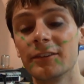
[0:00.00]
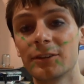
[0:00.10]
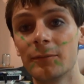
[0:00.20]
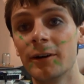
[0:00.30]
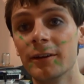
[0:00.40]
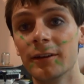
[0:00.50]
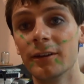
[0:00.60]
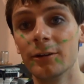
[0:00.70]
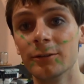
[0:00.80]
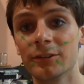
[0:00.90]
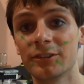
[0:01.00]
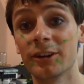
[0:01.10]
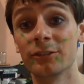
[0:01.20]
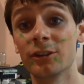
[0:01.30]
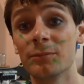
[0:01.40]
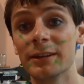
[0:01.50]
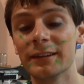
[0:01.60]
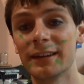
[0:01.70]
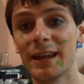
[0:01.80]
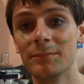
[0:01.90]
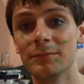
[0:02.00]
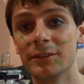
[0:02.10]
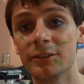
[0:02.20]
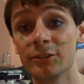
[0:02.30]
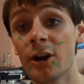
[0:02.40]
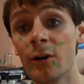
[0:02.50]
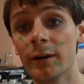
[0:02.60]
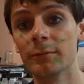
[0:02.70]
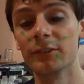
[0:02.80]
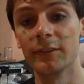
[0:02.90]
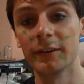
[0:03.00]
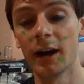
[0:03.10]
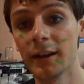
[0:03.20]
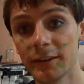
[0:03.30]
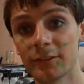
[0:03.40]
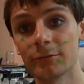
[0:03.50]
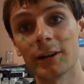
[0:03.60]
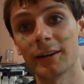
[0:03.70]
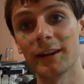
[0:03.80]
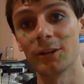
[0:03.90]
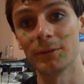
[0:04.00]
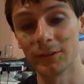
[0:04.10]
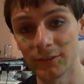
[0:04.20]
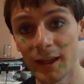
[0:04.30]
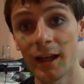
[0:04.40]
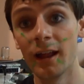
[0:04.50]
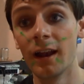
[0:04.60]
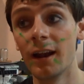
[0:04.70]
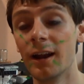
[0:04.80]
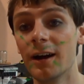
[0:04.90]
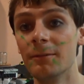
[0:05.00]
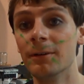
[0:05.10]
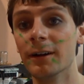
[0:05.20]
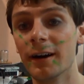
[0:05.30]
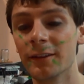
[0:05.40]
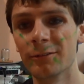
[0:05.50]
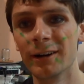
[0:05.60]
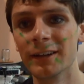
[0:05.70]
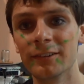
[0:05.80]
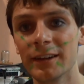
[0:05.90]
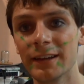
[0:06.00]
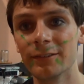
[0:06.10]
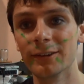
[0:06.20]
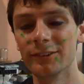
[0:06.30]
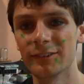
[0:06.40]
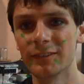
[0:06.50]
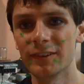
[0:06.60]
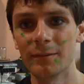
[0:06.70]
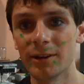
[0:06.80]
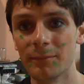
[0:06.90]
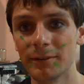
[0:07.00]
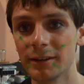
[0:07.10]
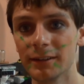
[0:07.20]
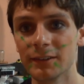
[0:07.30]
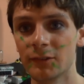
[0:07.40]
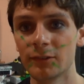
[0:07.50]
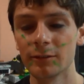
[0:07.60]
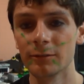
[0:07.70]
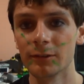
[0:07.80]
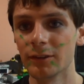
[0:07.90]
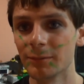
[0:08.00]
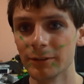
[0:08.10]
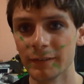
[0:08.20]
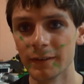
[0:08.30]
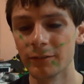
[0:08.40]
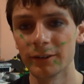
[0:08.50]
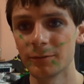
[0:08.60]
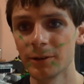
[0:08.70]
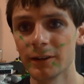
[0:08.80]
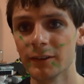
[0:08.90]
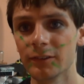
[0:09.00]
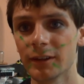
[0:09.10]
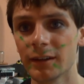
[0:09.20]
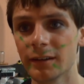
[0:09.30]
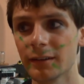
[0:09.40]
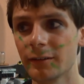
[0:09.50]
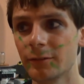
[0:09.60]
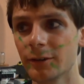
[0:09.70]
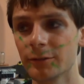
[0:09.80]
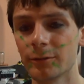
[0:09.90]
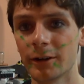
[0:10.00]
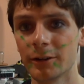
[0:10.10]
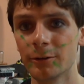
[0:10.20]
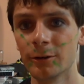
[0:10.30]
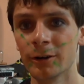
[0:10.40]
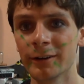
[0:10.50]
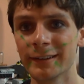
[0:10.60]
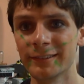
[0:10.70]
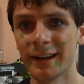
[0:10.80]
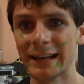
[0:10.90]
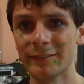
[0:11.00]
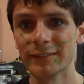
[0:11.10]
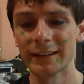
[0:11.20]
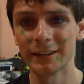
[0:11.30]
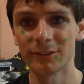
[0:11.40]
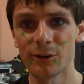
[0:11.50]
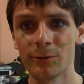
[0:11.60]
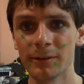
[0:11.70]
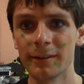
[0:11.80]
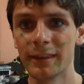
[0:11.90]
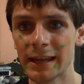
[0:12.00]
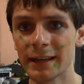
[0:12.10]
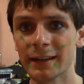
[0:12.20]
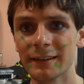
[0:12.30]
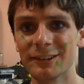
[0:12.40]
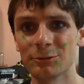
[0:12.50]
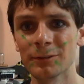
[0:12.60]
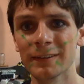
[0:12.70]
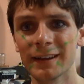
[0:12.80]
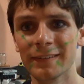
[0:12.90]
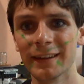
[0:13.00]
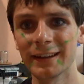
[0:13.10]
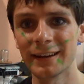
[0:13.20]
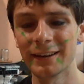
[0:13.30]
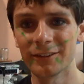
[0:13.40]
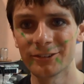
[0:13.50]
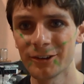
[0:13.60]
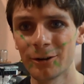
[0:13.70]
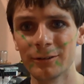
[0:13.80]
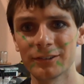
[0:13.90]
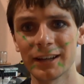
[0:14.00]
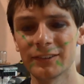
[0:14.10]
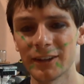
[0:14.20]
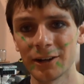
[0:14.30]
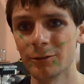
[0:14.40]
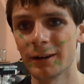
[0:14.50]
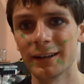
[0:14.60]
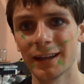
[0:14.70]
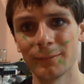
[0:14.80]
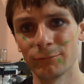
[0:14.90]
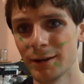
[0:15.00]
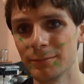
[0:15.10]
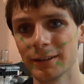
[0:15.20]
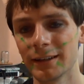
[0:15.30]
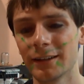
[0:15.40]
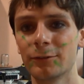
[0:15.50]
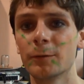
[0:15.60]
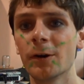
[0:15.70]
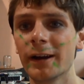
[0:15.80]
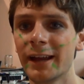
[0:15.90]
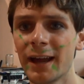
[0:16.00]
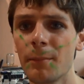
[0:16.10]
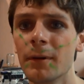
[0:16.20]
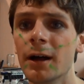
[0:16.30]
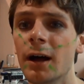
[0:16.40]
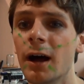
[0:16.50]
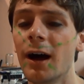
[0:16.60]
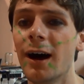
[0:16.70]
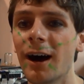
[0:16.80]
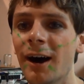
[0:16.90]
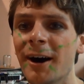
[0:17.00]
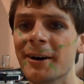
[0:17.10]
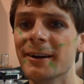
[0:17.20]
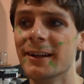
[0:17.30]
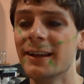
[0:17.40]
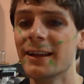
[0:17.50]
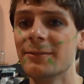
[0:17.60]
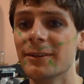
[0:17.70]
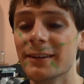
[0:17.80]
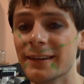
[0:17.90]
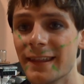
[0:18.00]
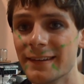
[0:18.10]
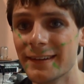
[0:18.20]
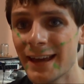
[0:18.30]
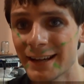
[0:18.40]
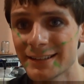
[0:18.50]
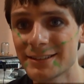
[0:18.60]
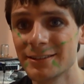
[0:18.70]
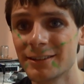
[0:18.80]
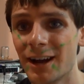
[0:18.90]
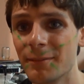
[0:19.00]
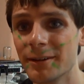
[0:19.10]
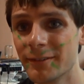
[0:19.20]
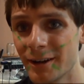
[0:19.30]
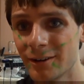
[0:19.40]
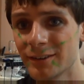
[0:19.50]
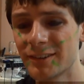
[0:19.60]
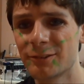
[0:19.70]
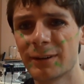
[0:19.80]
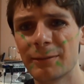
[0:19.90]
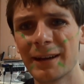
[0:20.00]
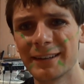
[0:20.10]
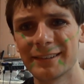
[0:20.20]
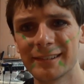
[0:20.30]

someone who was in Charlotte's Web with me came to the show and was in the audience and recognized me. There's that. But otherwise, even though it's the same company, it was a completely different experience. And, of course, Rocky Horror is kind of like its own thing, and it's really unlike any other show, which I said already. I'm rambling. It's 4 a.m. But then next, the Comedy of Errors is what I meant to